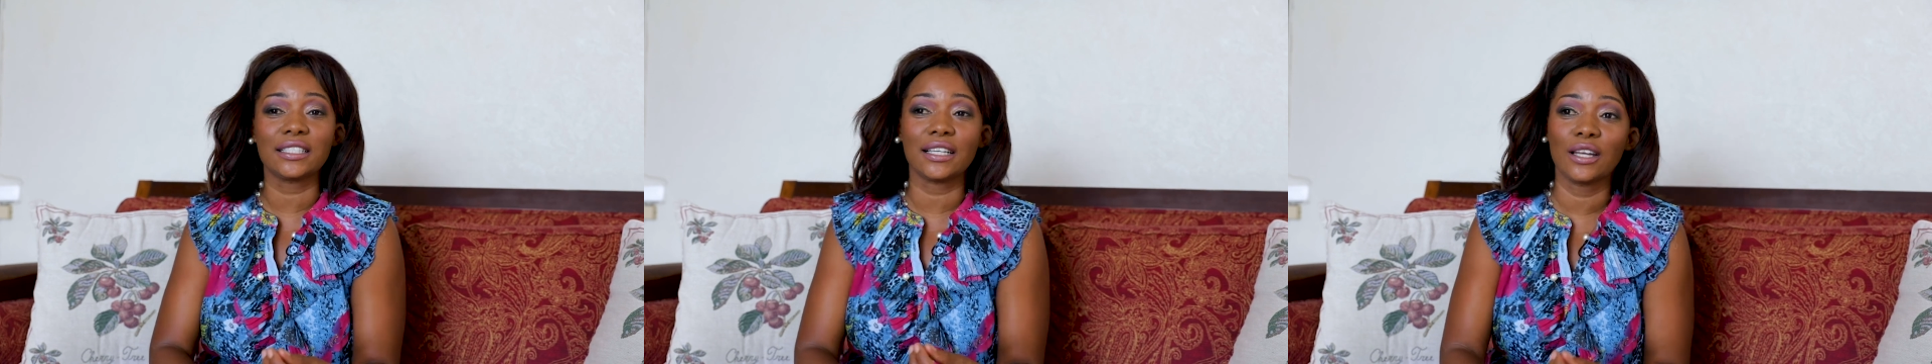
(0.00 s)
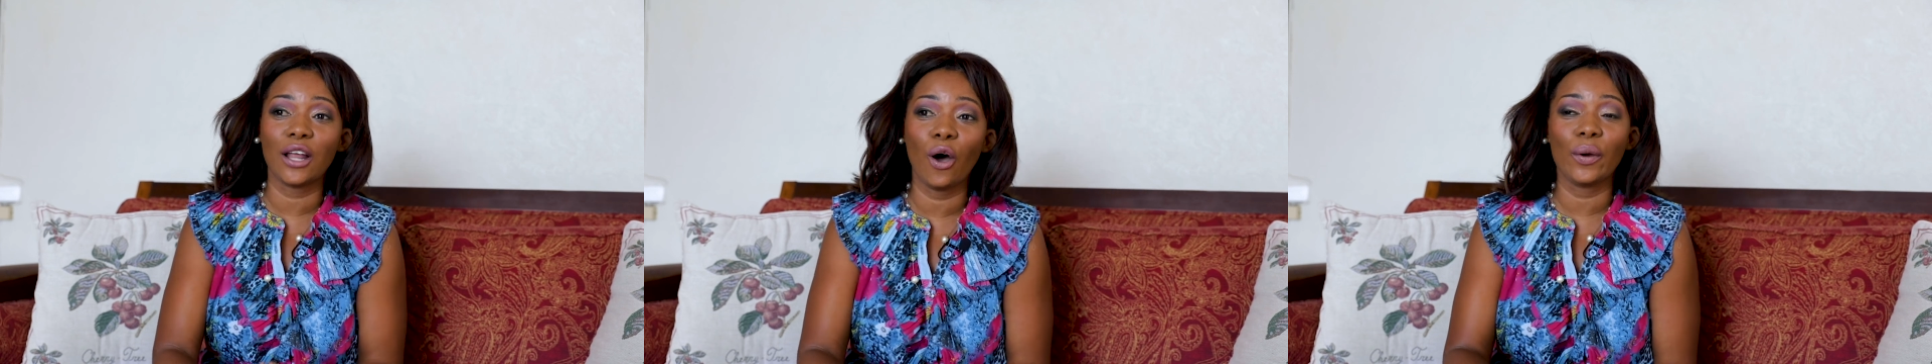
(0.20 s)

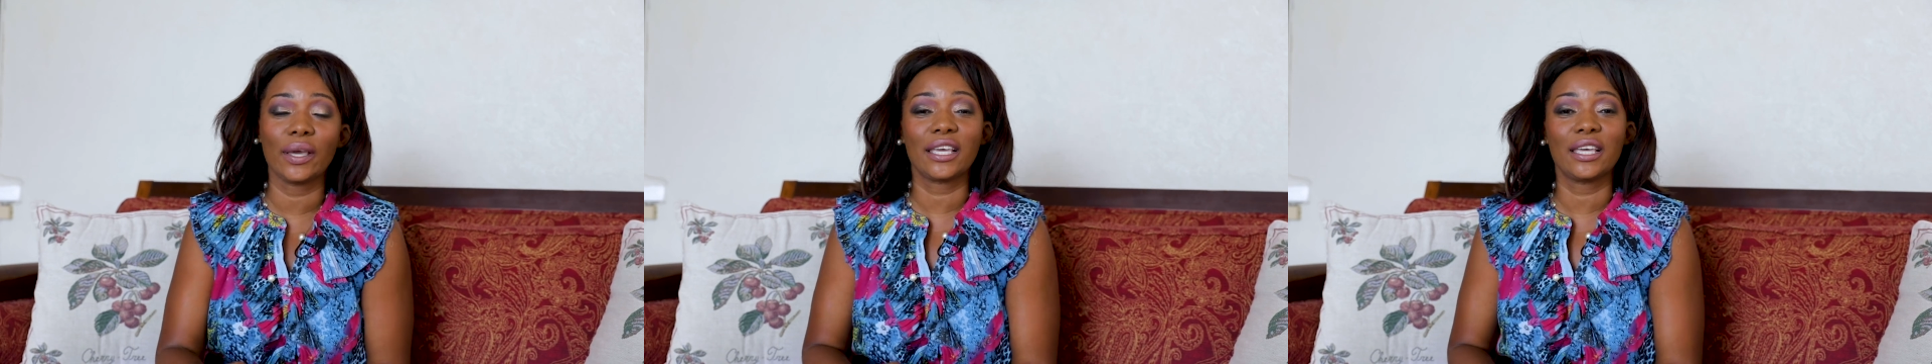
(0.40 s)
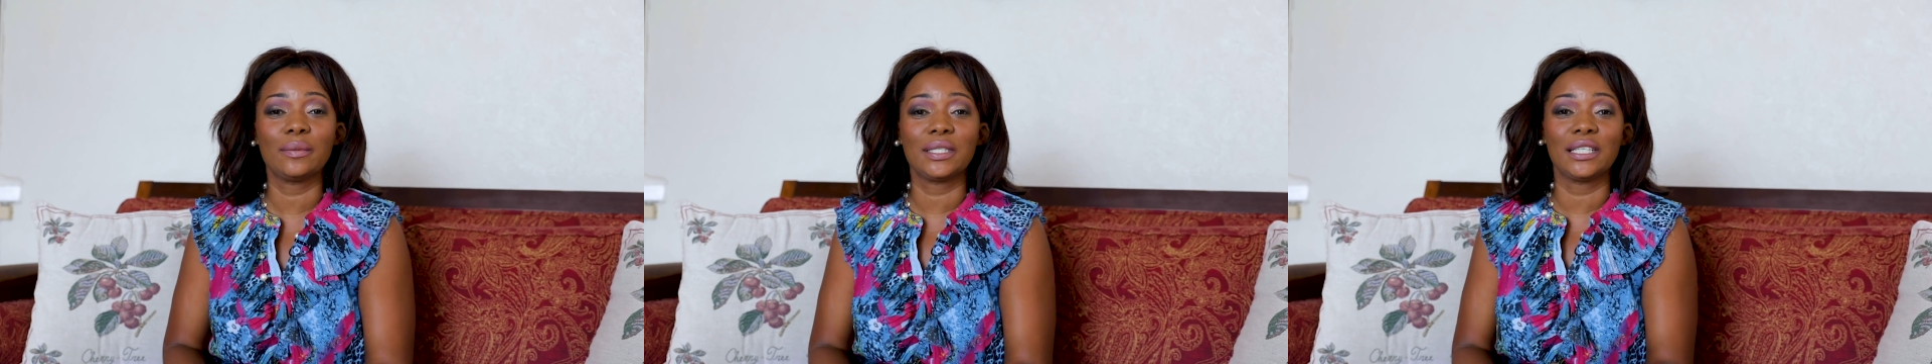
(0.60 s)
and how
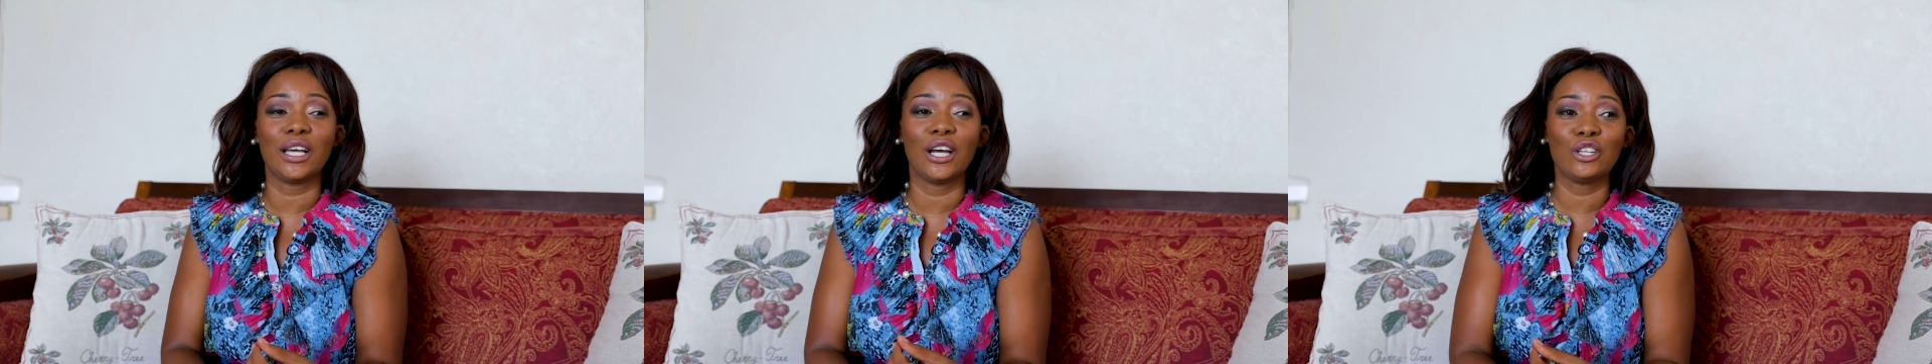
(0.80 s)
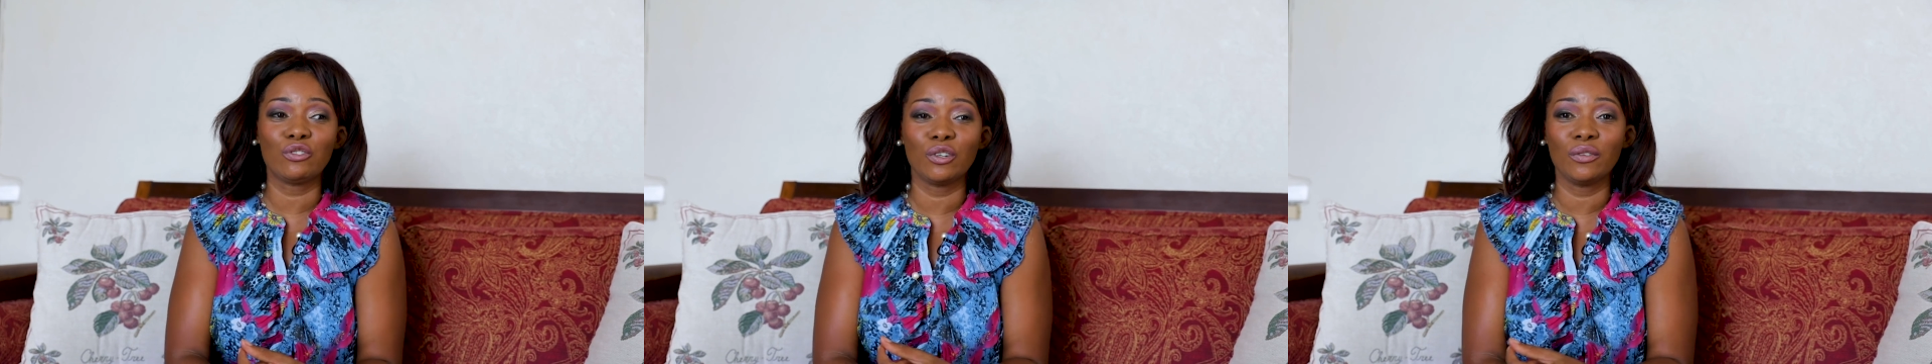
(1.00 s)
it keeps the
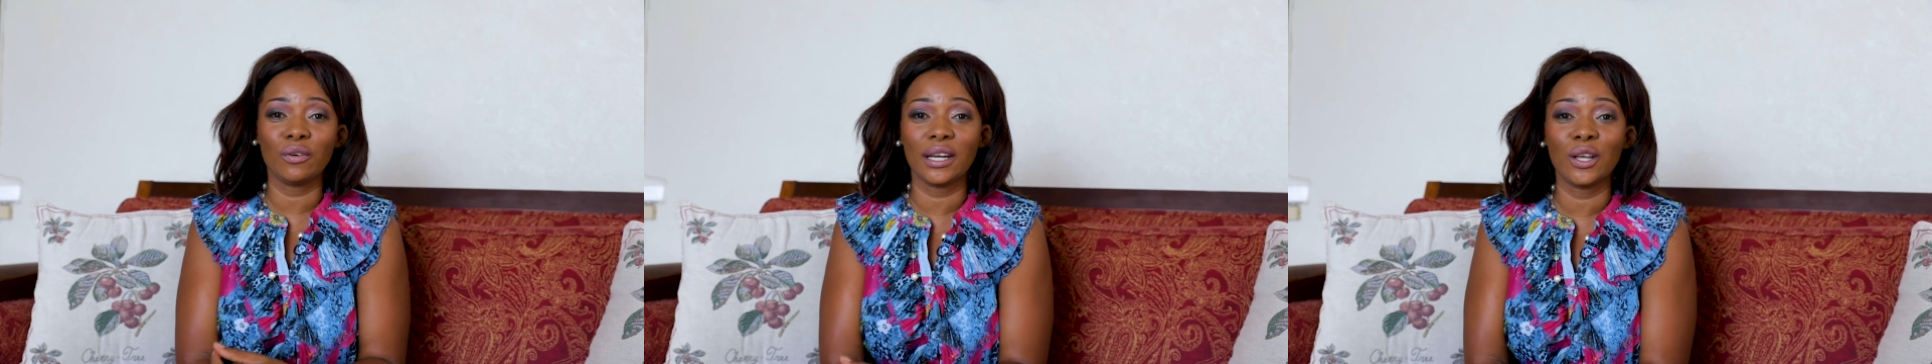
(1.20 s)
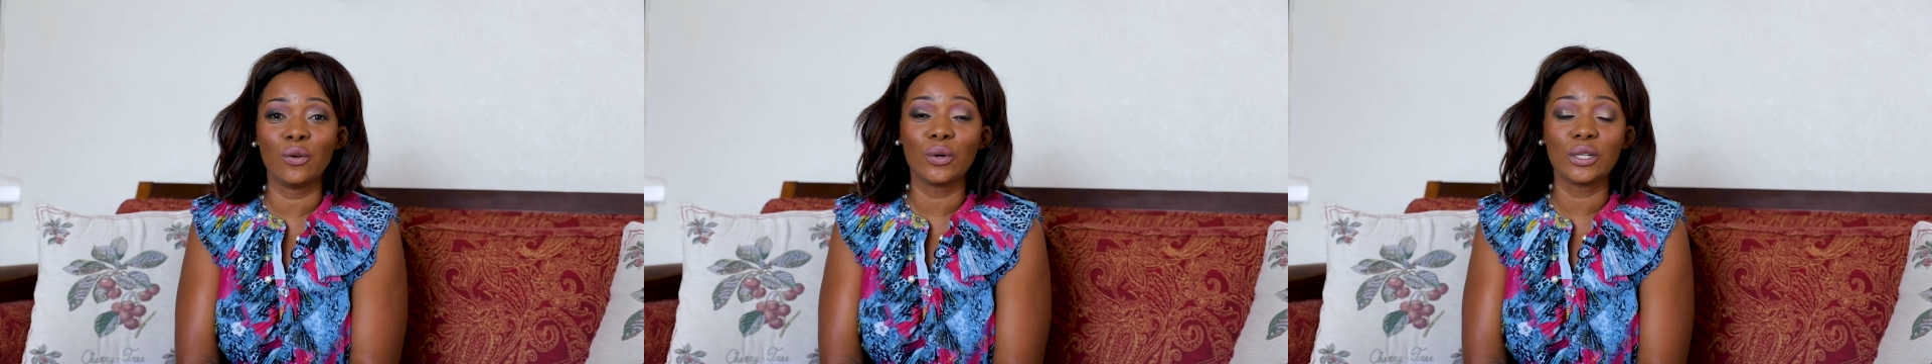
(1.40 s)
country
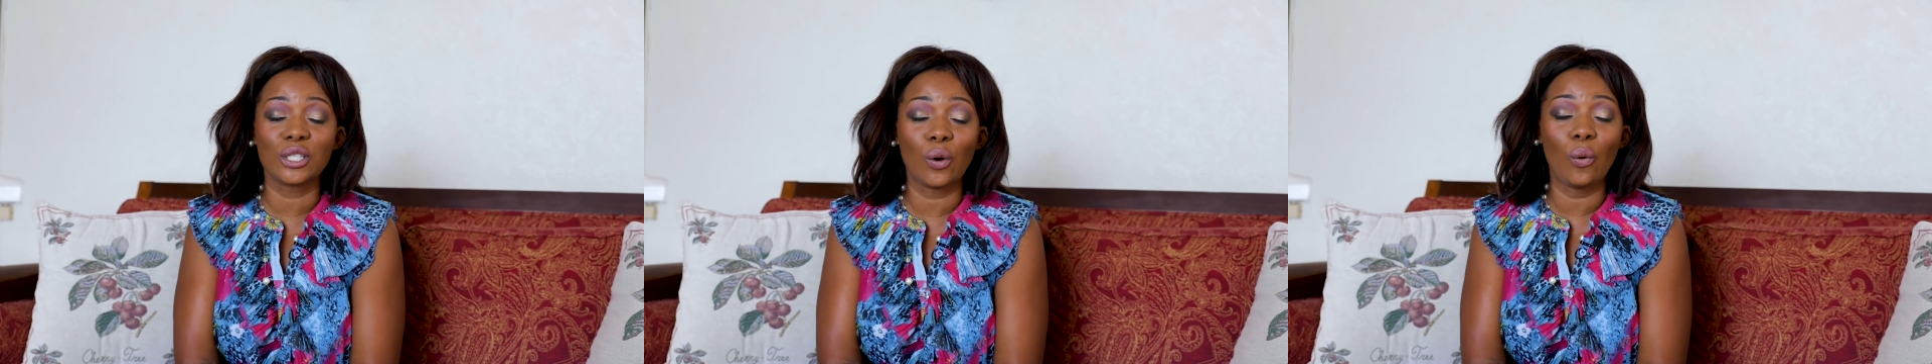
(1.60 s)
running was